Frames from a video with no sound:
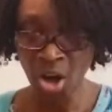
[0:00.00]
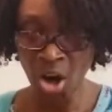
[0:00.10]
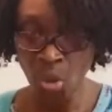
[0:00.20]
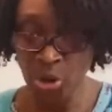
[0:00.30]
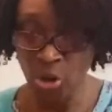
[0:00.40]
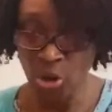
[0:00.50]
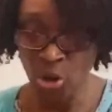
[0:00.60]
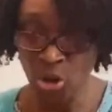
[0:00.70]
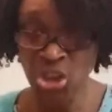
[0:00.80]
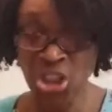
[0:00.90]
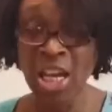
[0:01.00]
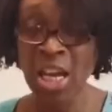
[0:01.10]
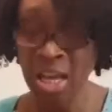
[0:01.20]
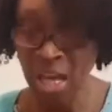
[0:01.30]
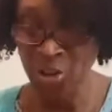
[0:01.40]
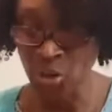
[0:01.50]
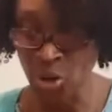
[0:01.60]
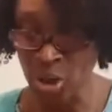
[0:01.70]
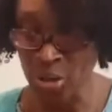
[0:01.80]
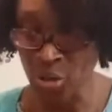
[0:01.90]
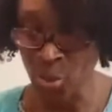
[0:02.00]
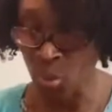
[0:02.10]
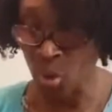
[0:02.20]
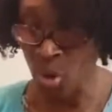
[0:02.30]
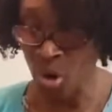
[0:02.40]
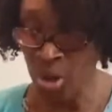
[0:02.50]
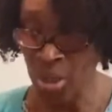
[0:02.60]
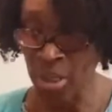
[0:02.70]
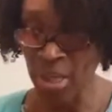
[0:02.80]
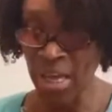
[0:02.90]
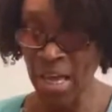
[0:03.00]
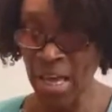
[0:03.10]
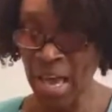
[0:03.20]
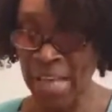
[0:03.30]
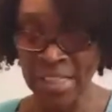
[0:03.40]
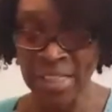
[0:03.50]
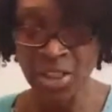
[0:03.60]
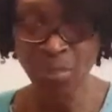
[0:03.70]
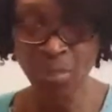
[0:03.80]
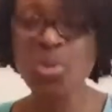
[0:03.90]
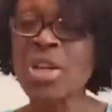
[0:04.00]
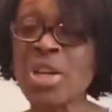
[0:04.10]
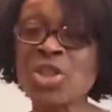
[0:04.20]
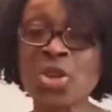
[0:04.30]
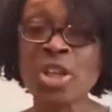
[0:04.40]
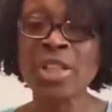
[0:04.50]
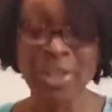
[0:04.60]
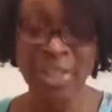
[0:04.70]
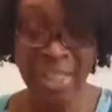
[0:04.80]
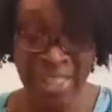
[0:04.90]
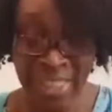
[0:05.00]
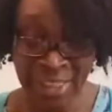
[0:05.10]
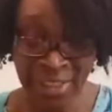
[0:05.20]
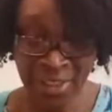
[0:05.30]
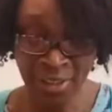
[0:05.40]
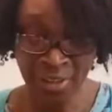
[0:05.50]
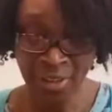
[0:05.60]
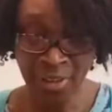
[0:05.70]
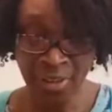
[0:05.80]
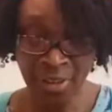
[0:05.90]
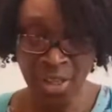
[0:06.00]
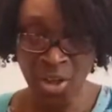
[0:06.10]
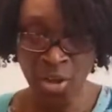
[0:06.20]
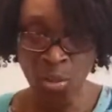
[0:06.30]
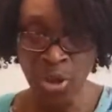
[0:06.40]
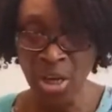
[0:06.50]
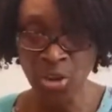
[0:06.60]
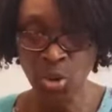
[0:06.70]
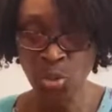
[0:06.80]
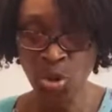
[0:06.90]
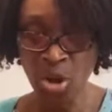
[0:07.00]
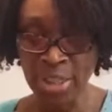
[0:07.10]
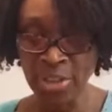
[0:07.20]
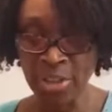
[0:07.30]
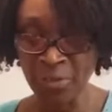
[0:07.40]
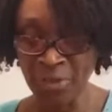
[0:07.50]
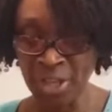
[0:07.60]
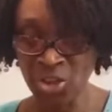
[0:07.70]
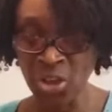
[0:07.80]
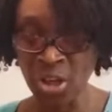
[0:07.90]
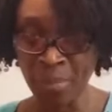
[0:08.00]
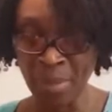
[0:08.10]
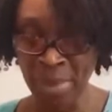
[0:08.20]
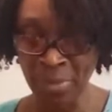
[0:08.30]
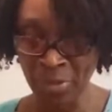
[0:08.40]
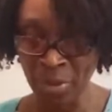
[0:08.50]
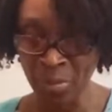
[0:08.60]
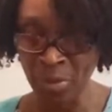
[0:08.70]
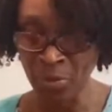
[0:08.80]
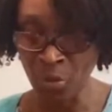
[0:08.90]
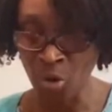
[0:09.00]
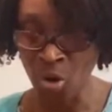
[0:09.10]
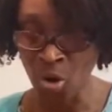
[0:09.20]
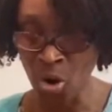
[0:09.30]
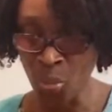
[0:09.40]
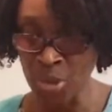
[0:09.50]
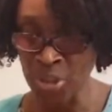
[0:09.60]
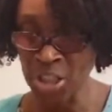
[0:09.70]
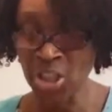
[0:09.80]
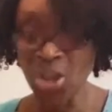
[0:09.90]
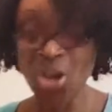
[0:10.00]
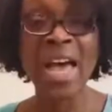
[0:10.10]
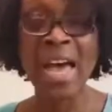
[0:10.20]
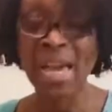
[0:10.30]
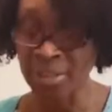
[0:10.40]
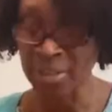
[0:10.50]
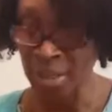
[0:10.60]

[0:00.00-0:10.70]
Holding onto a chair as you learn to walk? Handling a spoon as you learn to eat? We aren't too long into the feature, maybe, film, before we see your hand